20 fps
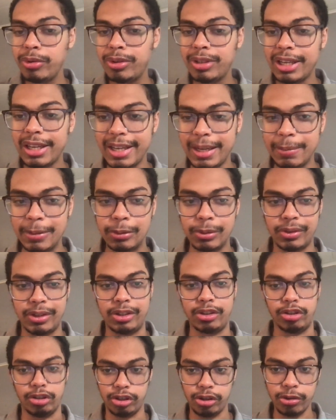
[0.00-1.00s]
teams with
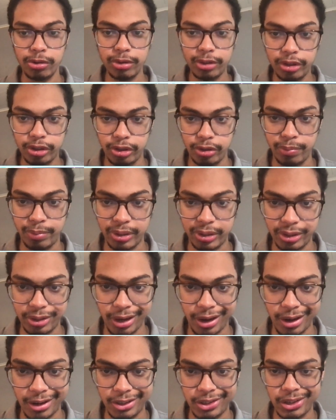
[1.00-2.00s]
these two
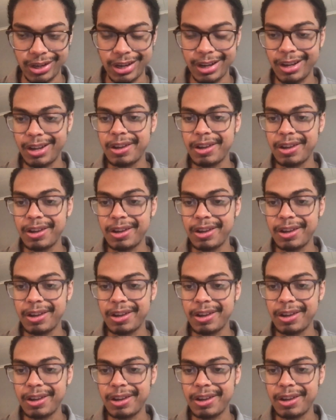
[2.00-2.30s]
superstars